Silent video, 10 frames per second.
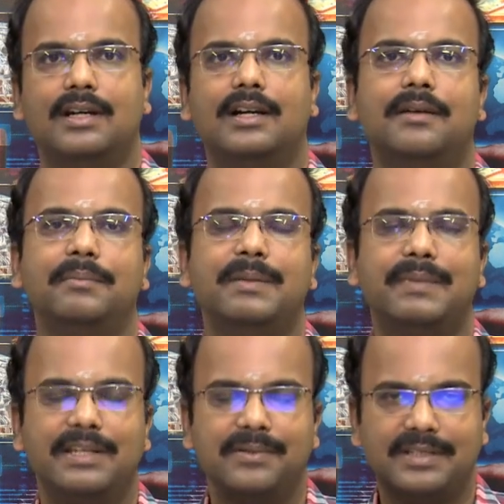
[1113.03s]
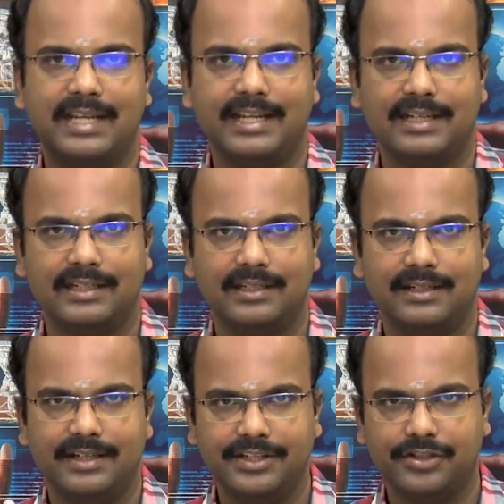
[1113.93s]
Uh, people use like
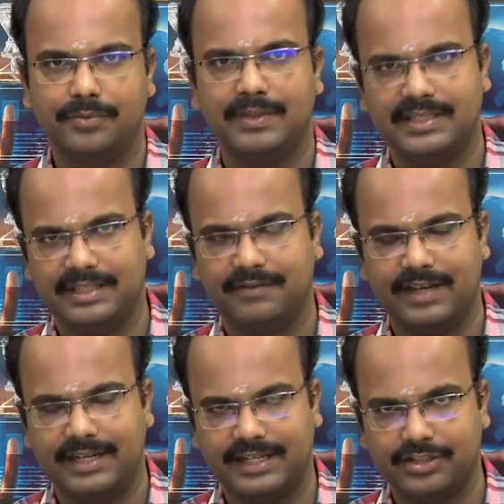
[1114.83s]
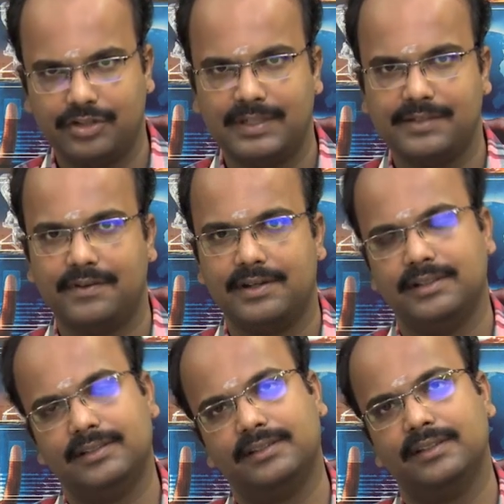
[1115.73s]
uh, instruments definite instruments for
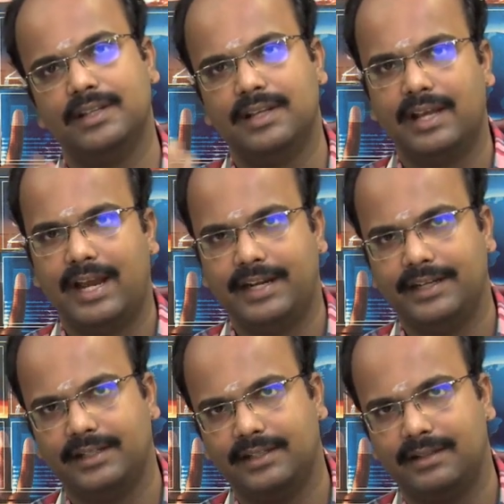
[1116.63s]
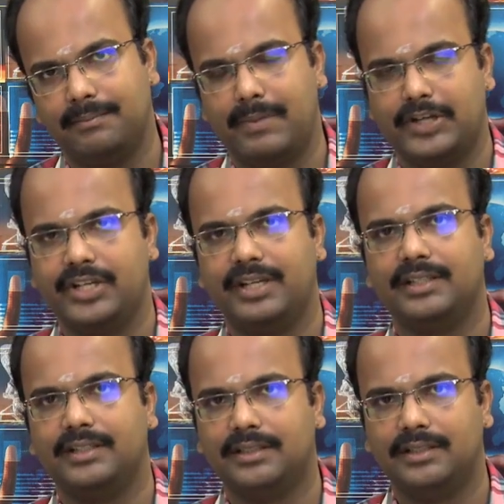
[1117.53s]
this and uh, measure
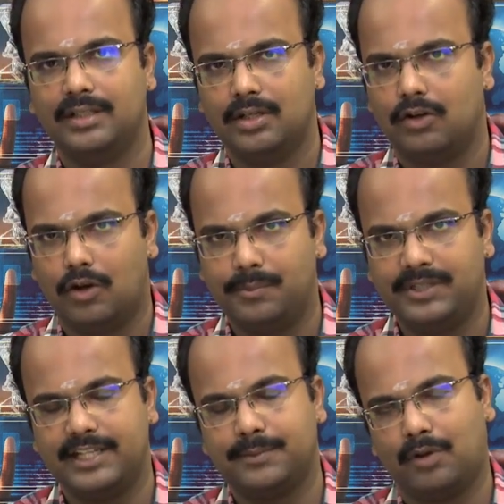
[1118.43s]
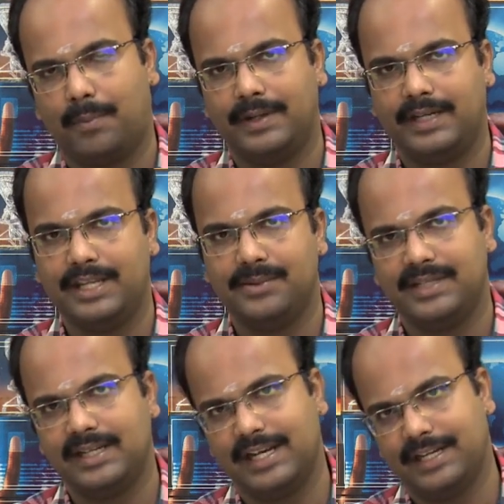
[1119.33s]
the objects property
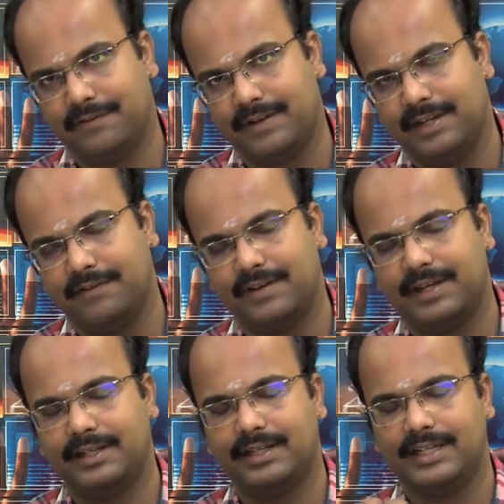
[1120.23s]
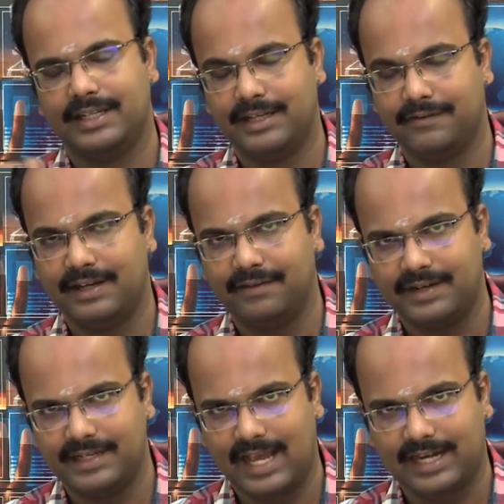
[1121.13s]
using like different different different
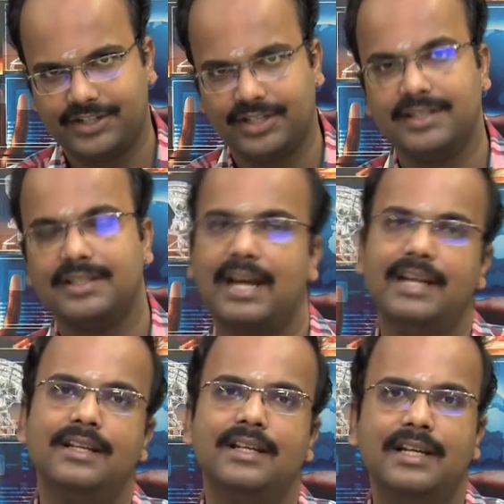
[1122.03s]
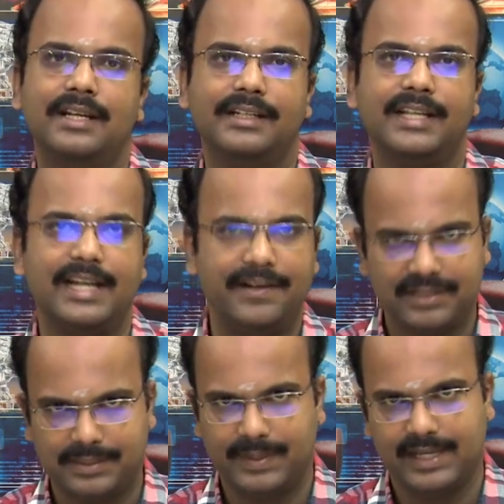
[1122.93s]
different directions and derive
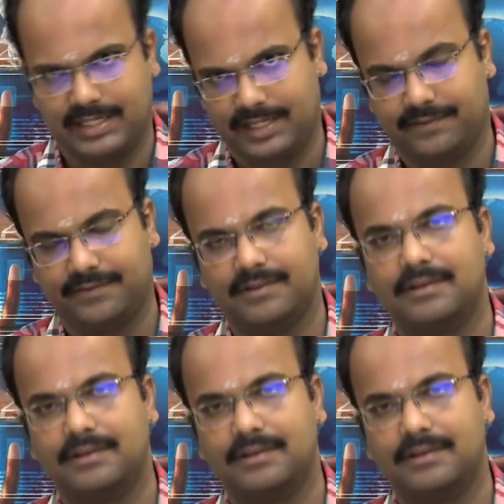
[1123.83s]
this BRDF.